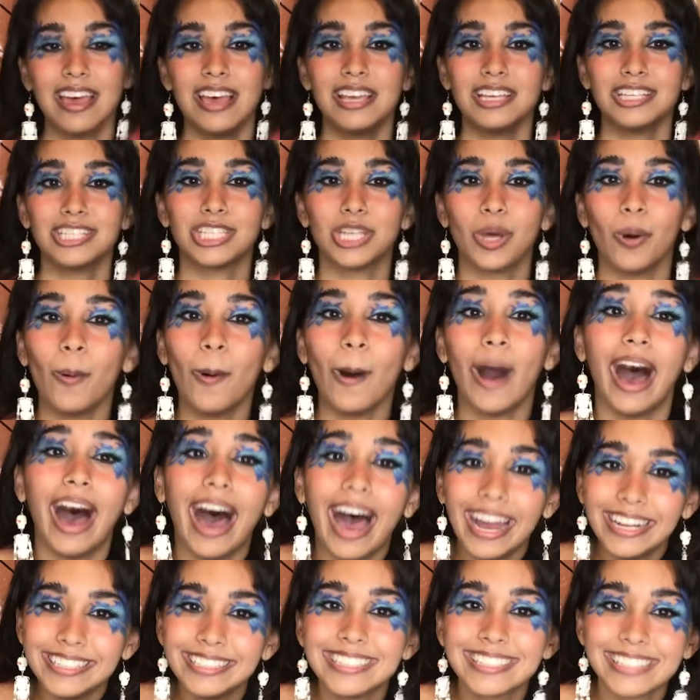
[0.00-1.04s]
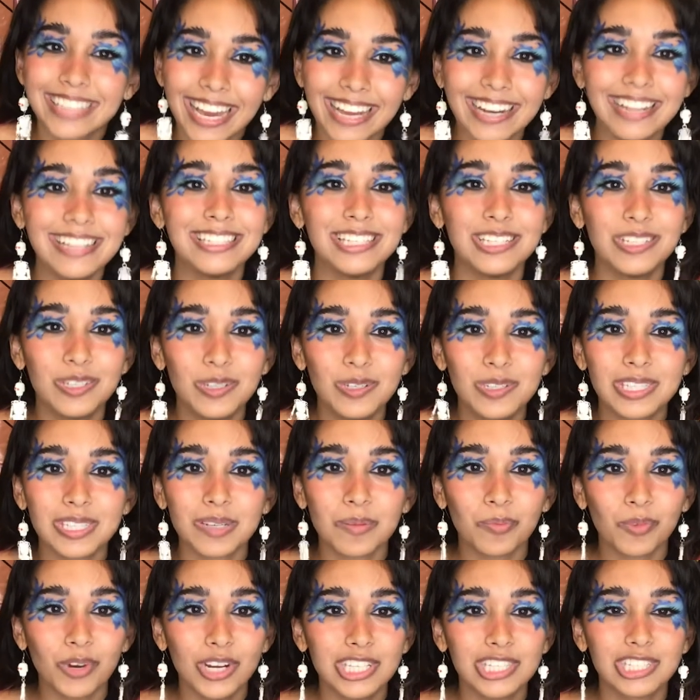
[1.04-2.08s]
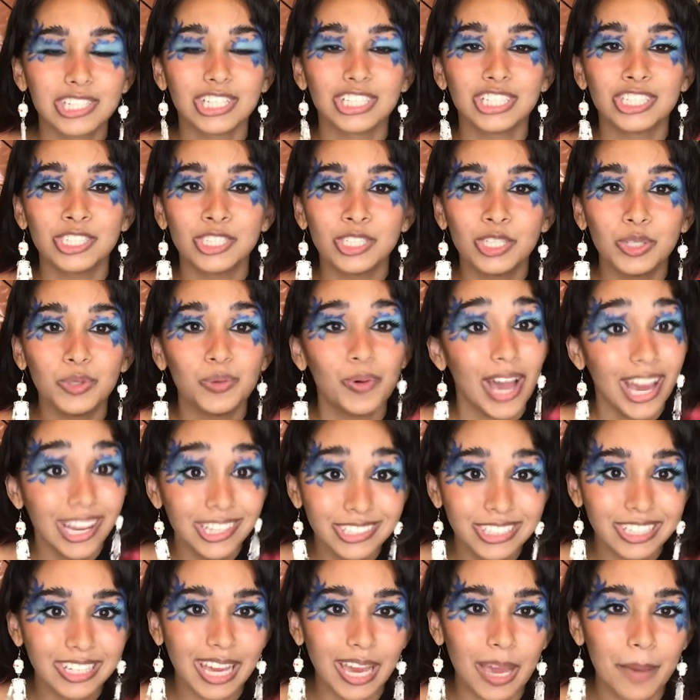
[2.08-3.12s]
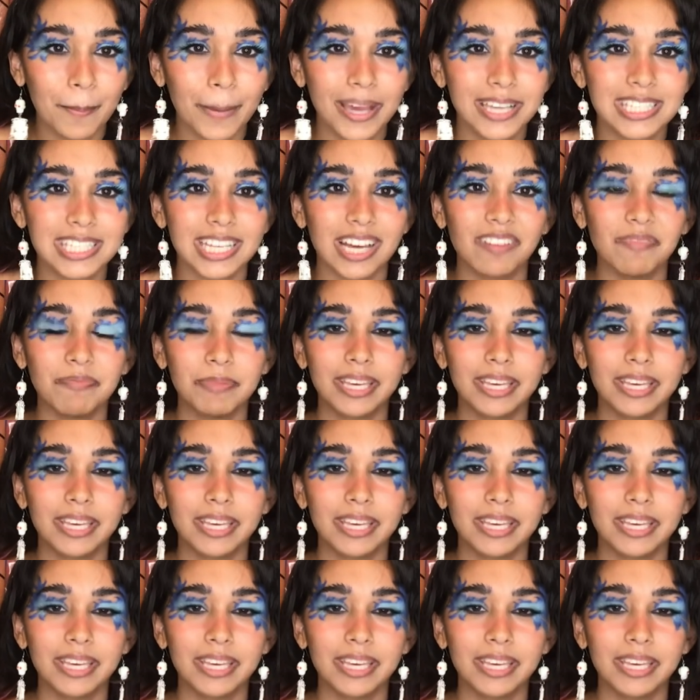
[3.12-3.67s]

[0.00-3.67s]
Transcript: So I decided to do some research to educate myself,